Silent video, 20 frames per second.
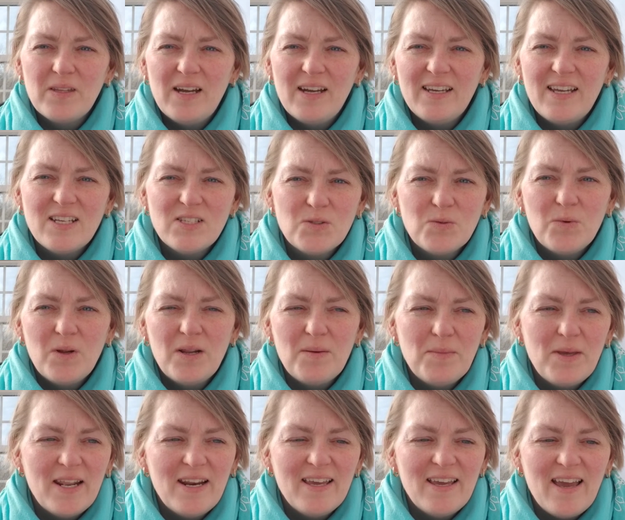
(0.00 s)
I guess what
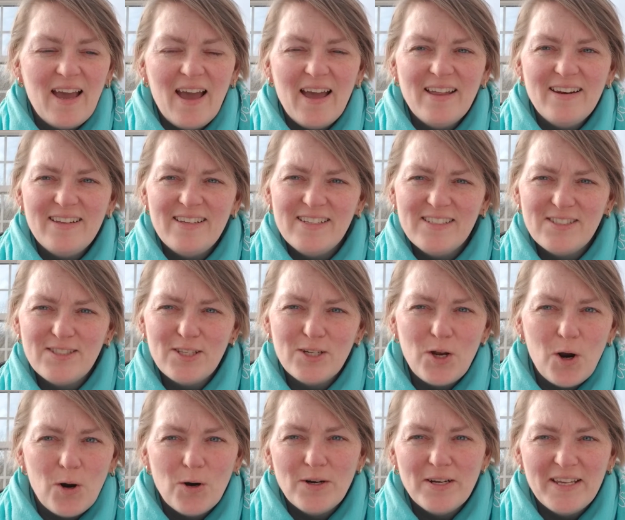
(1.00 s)
I'm getting at is the
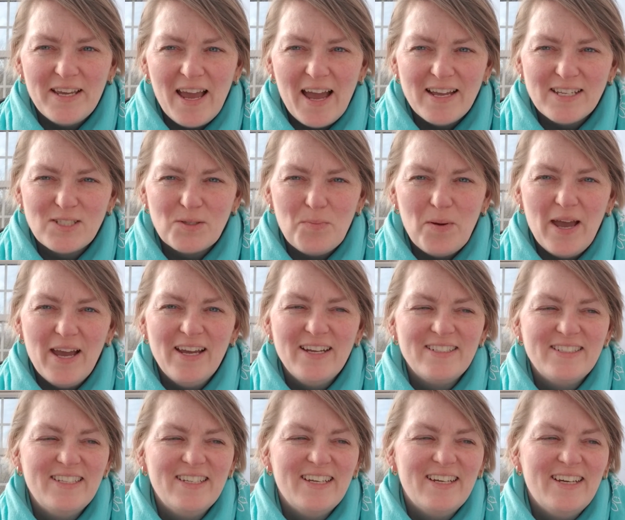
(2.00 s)
gardening
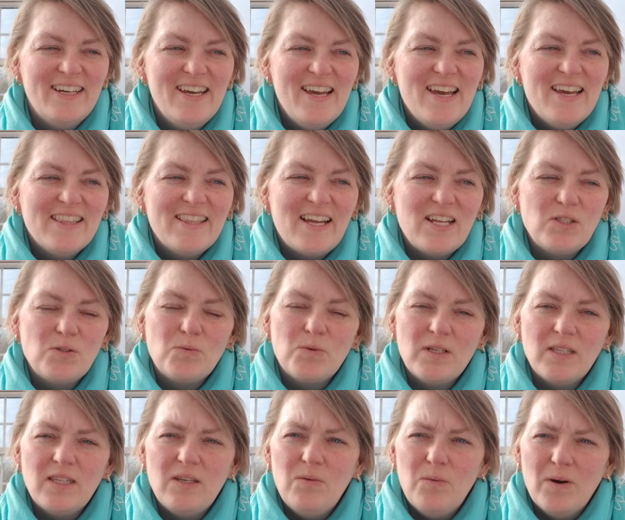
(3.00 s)
aspect. That's
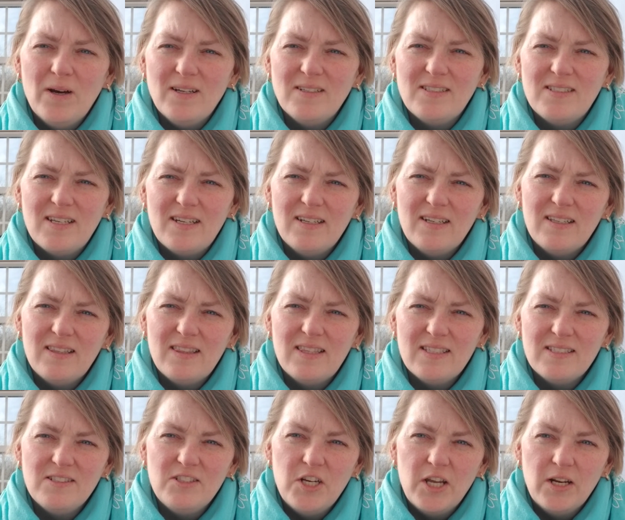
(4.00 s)
really what
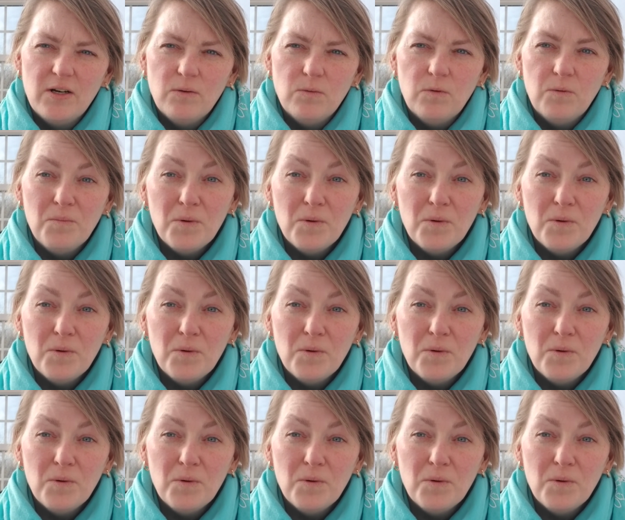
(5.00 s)
this channel will